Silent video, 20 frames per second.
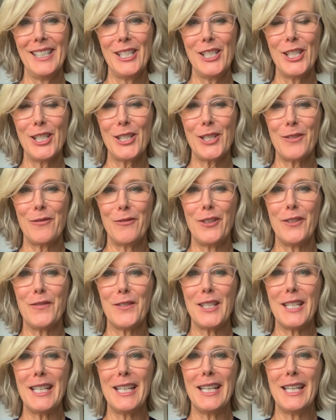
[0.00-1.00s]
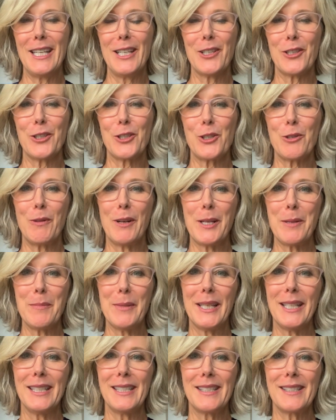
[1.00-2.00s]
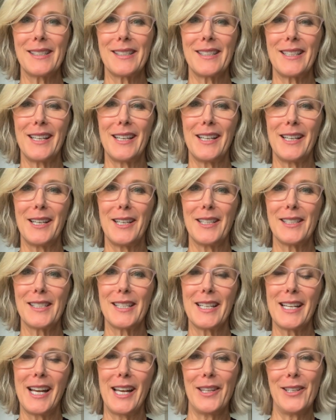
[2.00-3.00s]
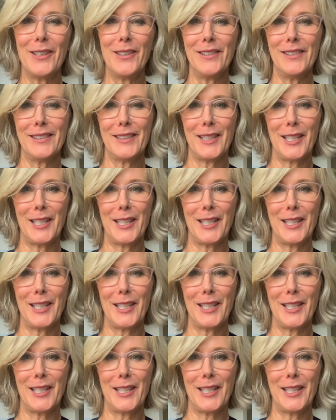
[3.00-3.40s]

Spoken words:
Just 15 or 20 minutes together that